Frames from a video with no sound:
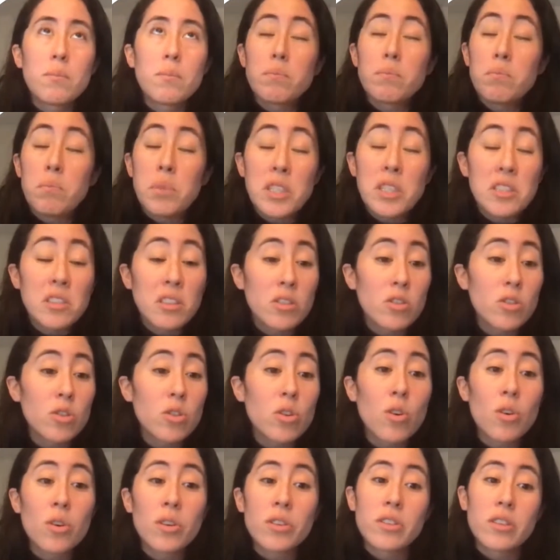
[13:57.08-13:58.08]
business
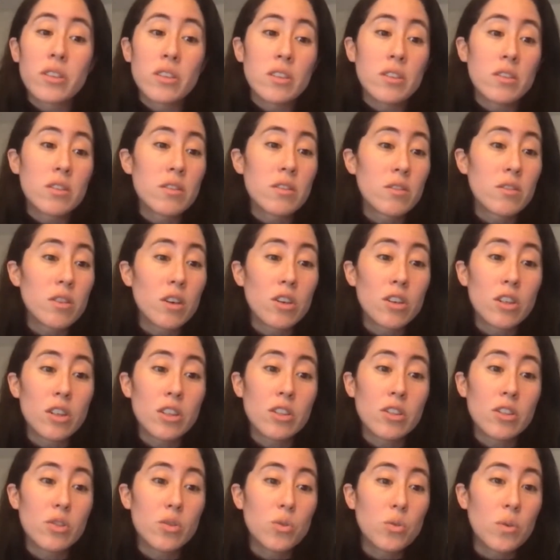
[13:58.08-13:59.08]
courses
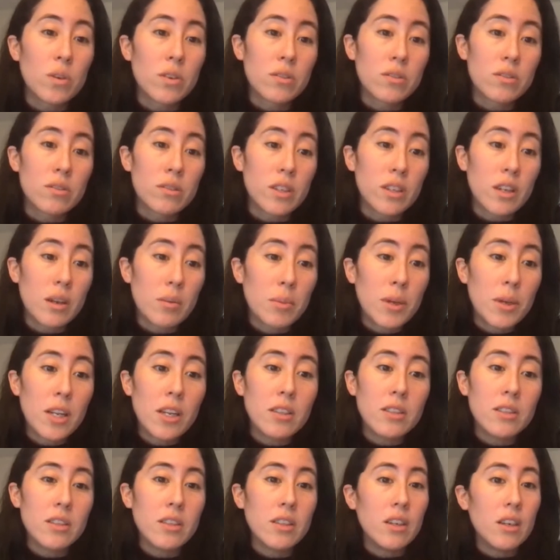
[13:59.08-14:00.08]
targeted towards
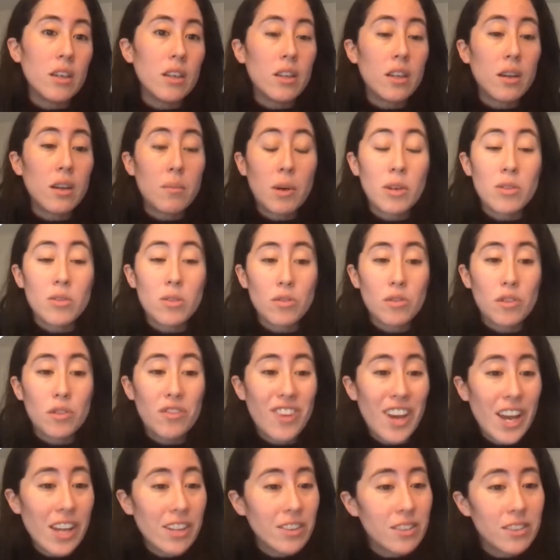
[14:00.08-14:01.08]
sustainability, the amount of
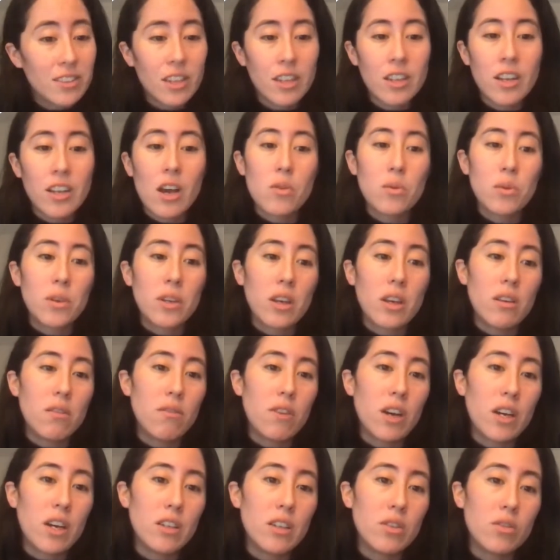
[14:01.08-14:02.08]
events that now we get
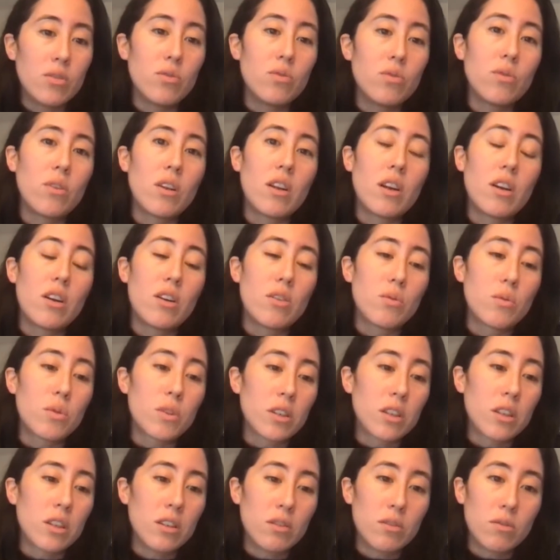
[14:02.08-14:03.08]
invited to that are
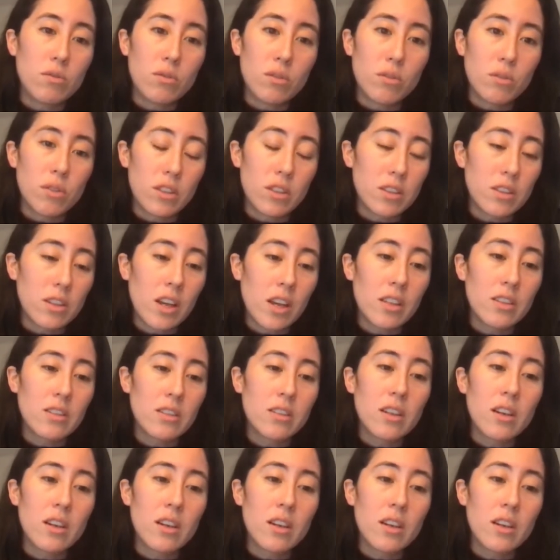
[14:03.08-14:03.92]
working towards that.